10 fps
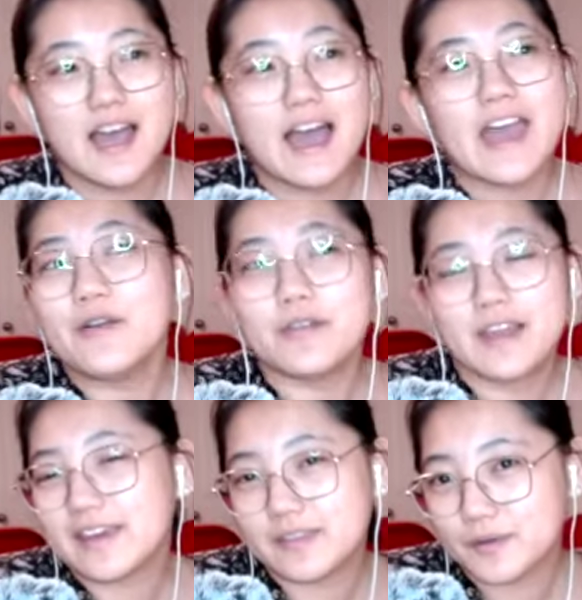I don't
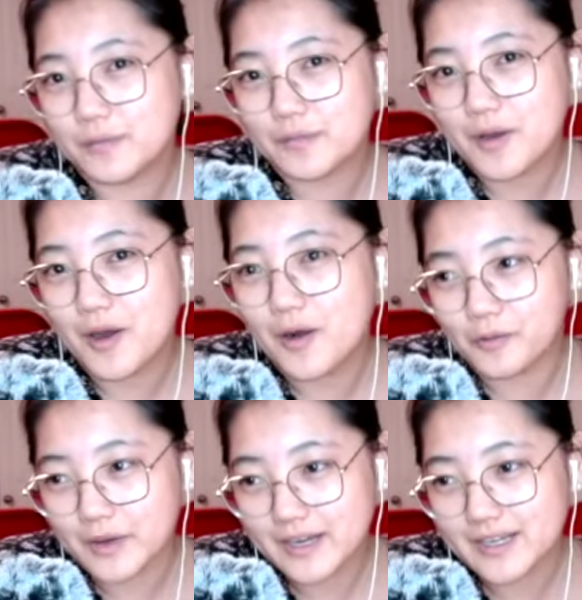like them
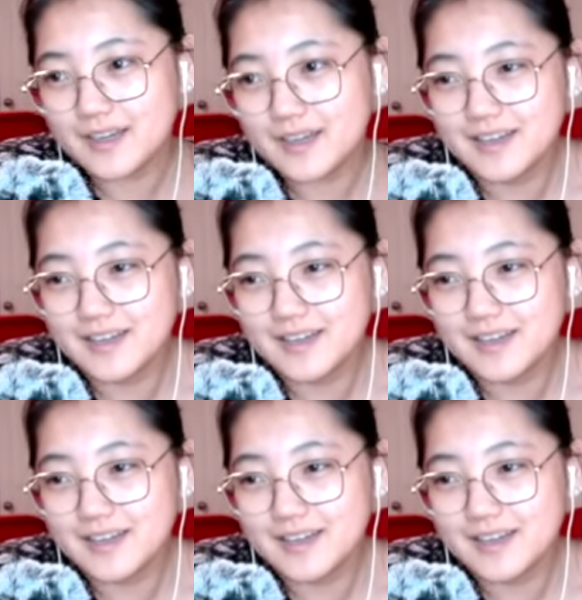already.